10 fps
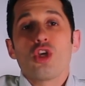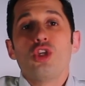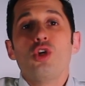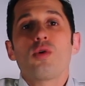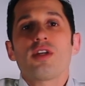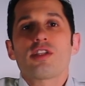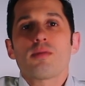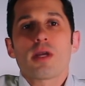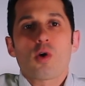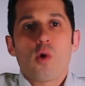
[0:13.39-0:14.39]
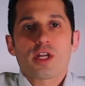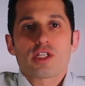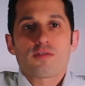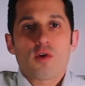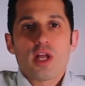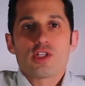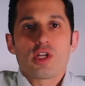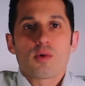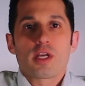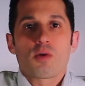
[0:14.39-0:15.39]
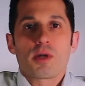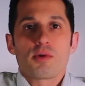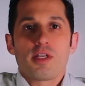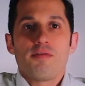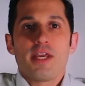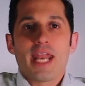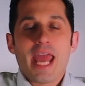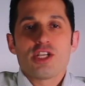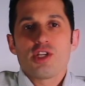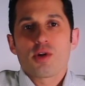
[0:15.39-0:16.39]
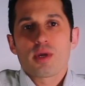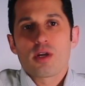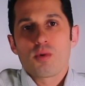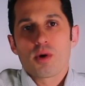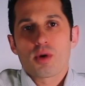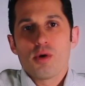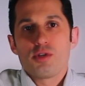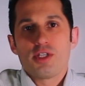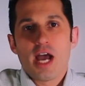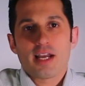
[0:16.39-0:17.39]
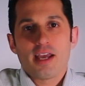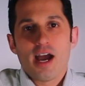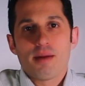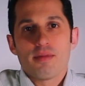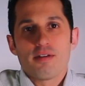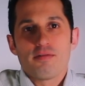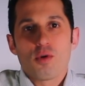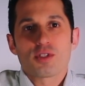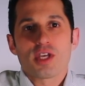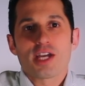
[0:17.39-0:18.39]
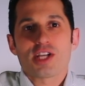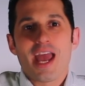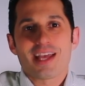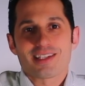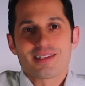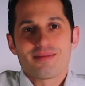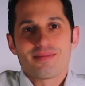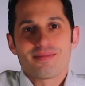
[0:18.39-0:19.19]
You can submit questions for Engineering Career TV at engineeringcareercoach.com/ask.